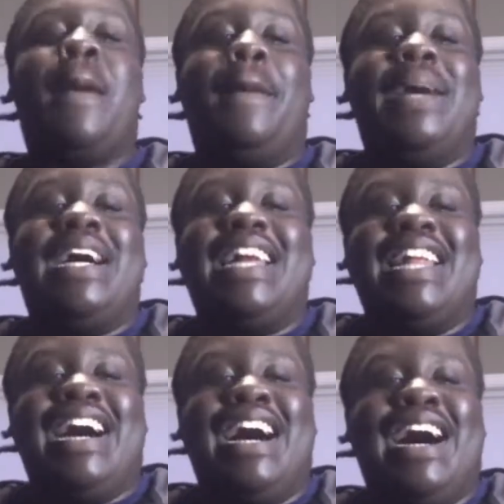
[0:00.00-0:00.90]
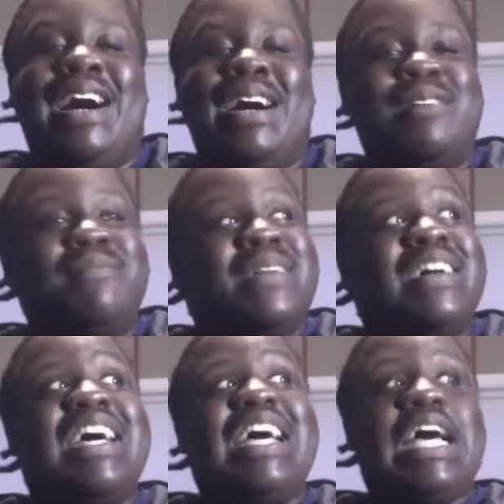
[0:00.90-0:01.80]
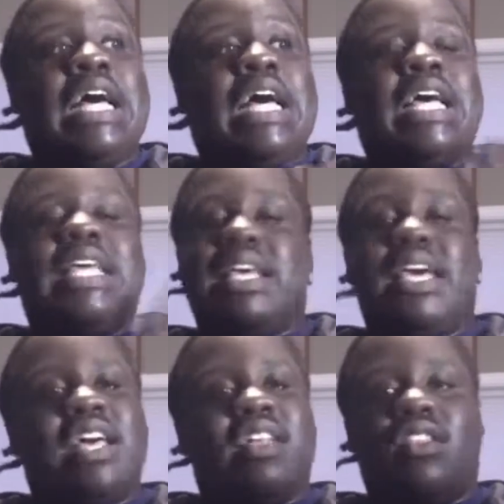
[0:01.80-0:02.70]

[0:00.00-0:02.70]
But, yeah,